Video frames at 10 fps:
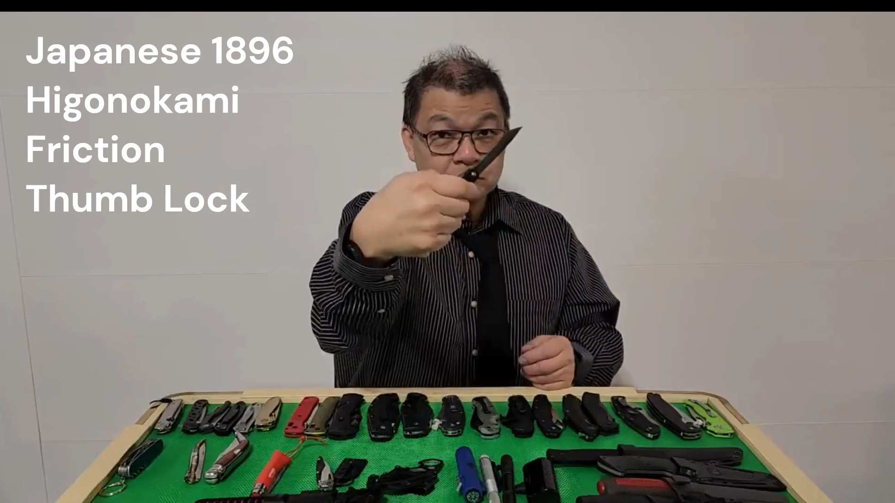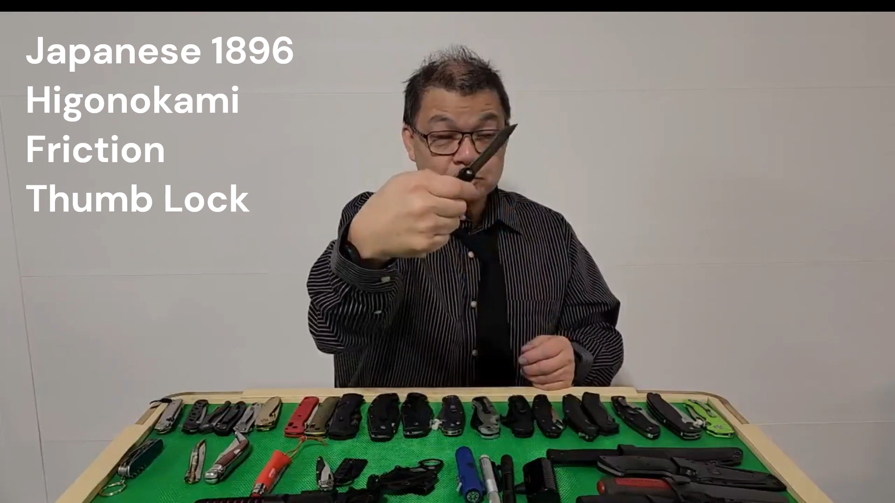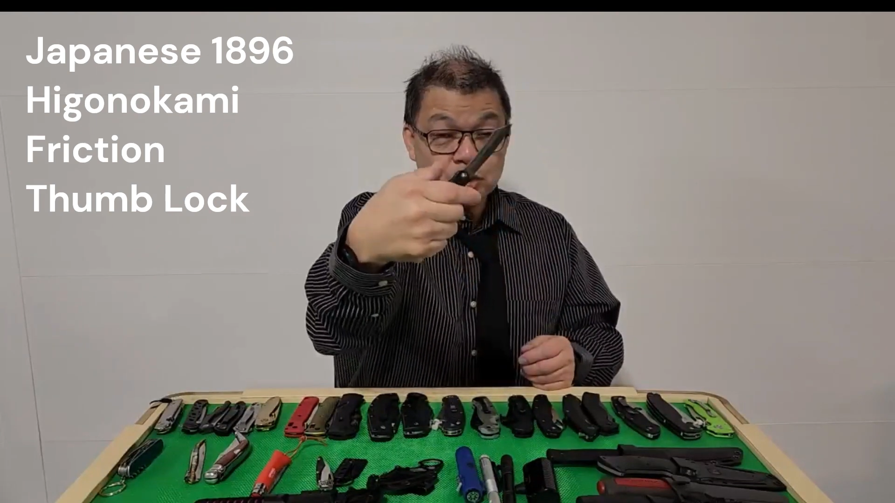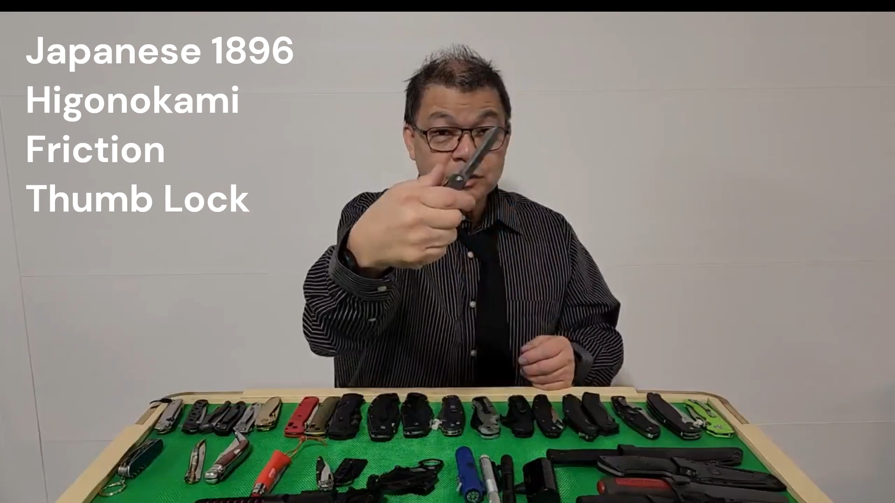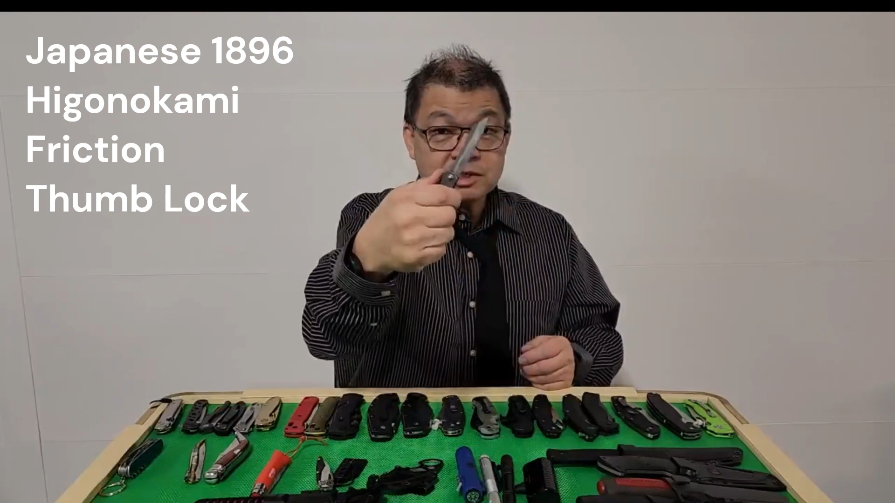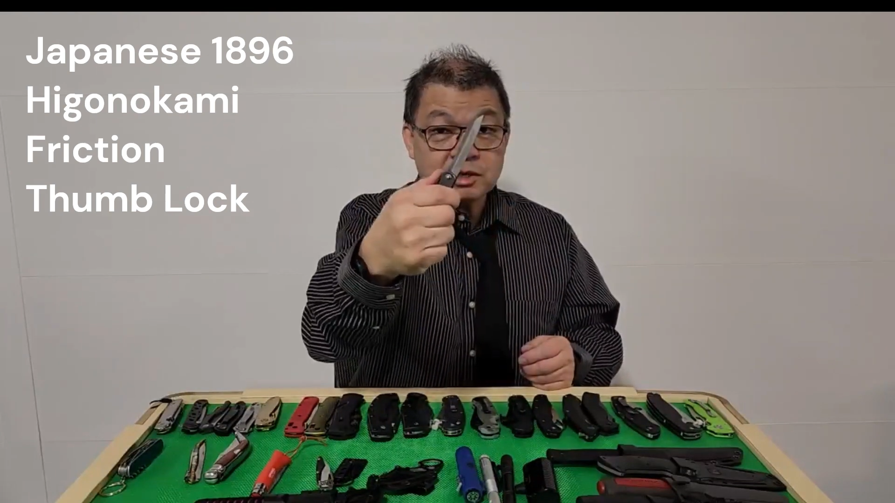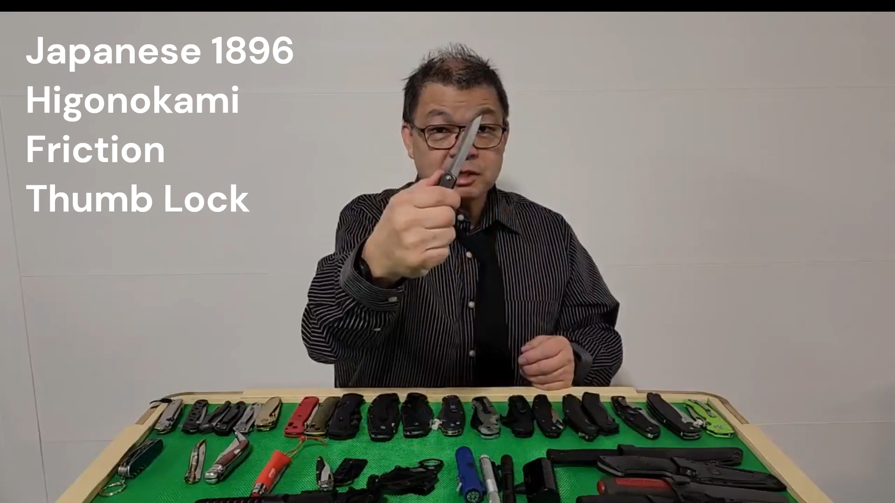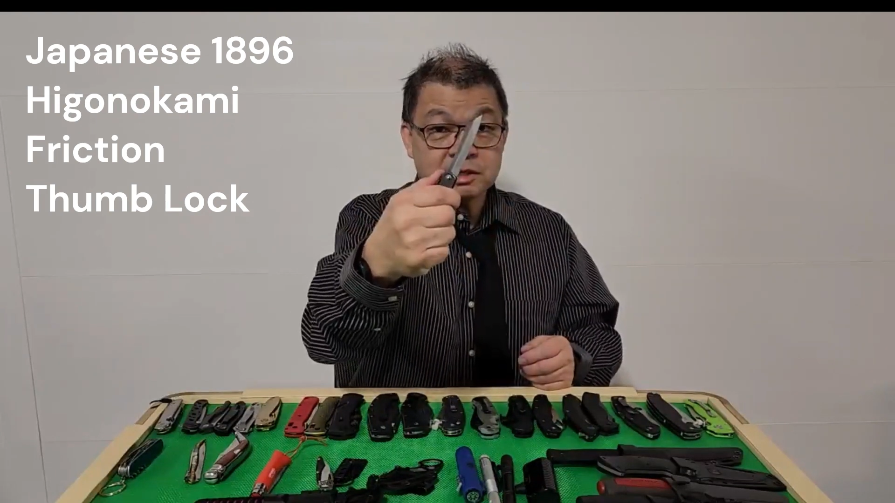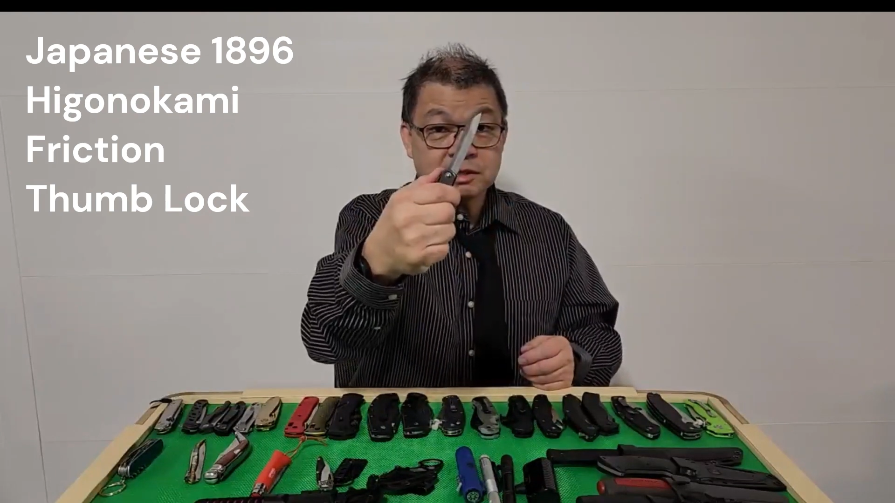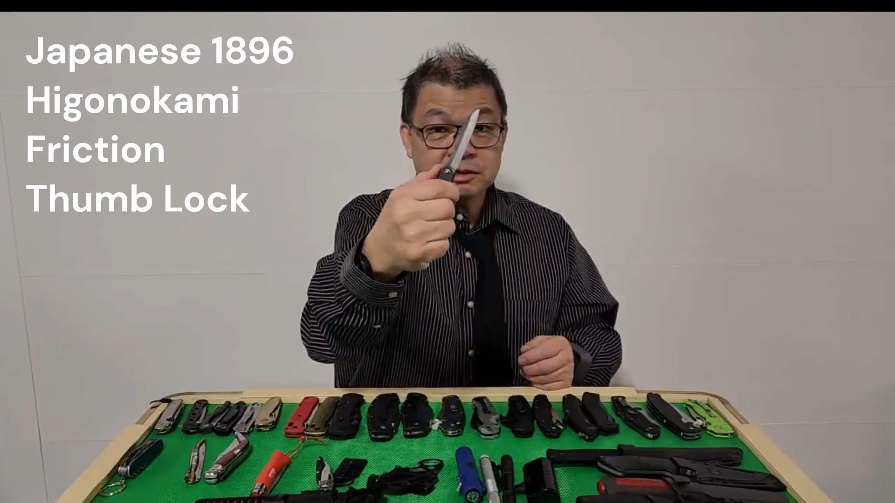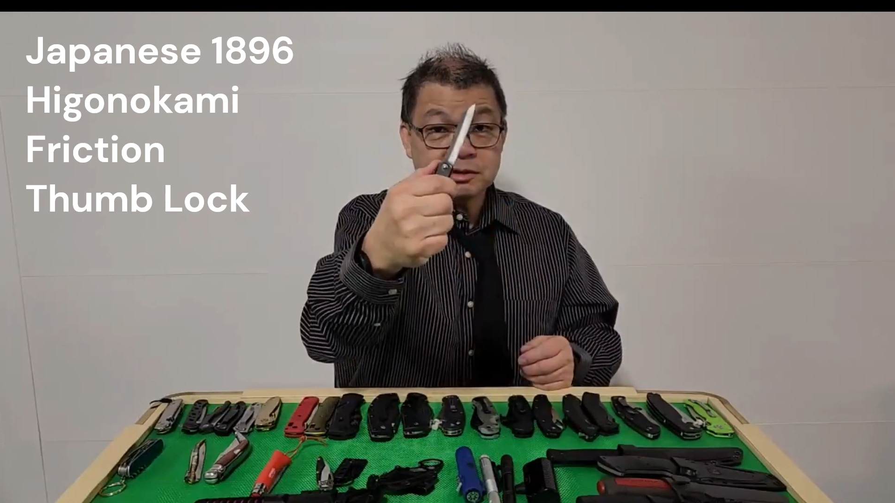will rest on it.